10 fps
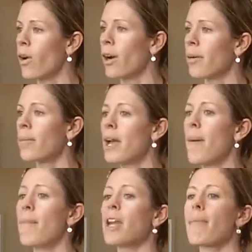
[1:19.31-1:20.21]
form,
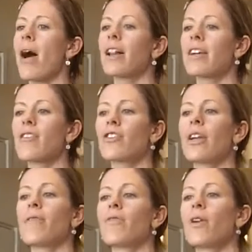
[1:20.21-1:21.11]
metabolic
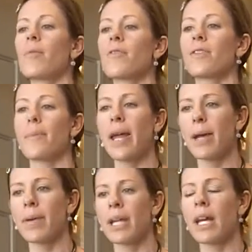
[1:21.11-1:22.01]
screening forms for the
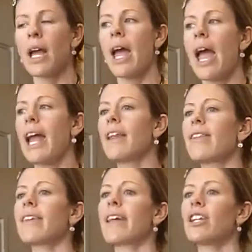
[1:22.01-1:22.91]
baby,
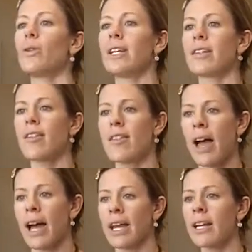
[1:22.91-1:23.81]
anything that you need to
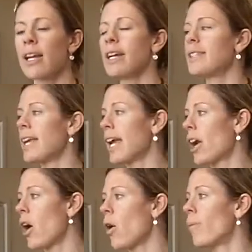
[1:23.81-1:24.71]
sign,
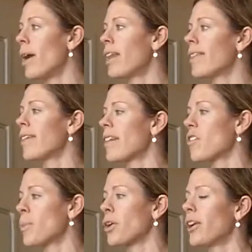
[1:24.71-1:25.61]
take home, anything
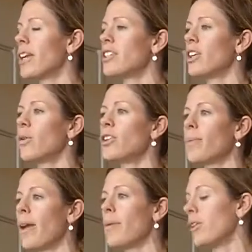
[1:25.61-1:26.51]
that's pertinent to you and
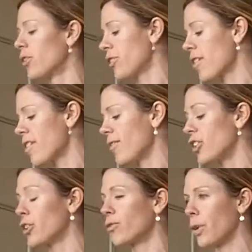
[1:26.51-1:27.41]
your baby you'll receive
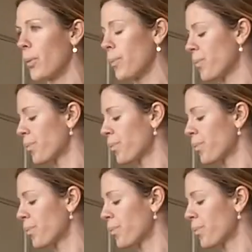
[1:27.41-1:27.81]
in your room.